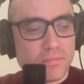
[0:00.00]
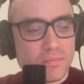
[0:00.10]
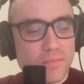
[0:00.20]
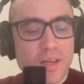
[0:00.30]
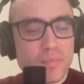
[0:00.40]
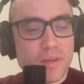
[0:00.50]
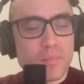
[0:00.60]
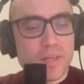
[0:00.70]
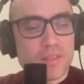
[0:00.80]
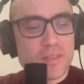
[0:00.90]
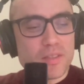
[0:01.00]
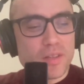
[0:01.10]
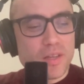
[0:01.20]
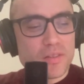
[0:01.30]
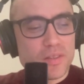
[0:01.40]
yeah, but I
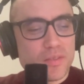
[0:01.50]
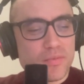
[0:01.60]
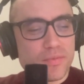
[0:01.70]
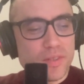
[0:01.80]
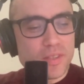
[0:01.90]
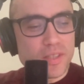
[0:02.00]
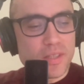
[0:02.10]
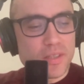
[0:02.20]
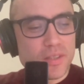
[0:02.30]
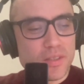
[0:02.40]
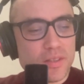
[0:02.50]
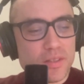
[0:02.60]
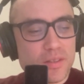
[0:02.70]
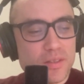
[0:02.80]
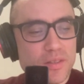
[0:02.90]
still feel like
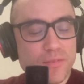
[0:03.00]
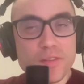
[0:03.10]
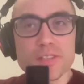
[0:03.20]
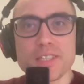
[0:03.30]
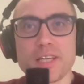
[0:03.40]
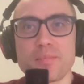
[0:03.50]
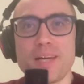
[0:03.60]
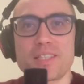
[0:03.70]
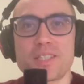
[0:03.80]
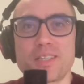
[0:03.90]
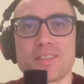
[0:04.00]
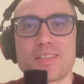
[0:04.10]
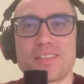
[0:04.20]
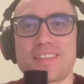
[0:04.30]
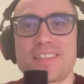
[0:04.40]
it feels like magic,
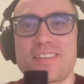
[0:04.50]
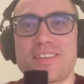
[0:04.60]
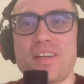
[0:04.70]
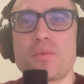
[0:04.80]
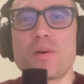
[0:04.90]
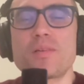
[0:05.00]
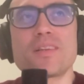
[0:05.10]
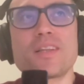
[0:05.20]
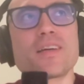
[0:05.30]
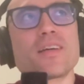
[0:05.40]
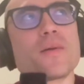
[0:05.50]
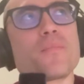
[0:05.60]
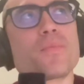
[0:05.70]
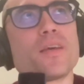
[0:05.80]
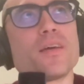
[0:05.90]
right? Like
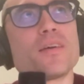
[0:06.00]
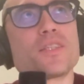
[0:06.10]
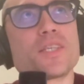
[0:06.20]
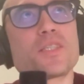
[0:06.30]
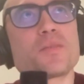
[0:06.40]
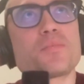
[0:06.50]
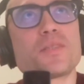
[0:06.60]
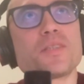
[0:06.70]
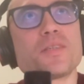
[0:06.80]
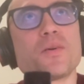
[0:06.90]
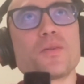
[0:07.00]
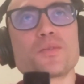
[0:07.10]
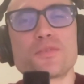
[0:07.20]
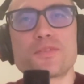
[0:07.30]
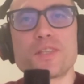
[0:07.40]
ChatGPT
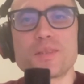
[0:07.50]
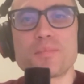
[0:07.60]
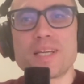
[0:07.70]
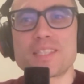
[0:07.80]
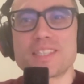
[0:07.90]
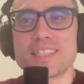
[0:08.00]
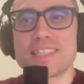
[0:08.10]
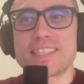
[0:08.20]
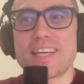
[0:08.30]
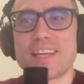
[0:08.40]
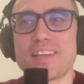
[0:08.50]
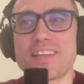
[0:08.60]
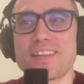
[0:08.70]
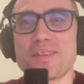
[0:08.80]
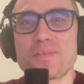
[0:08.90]
also felt magic and scary
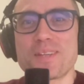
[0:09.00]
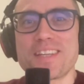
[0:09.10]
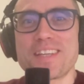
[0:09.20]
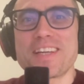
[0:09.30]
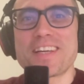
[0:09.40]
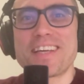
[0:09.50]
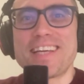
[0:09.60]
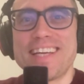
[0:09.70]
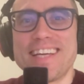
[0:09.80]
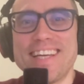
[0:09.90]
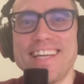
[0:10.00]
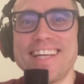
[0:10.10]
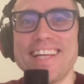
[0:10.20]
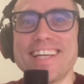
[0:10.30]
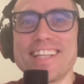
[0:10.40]
in the beginning.
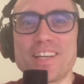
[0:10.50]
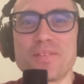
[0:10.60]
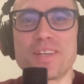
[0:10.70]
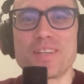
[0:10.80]
Like when I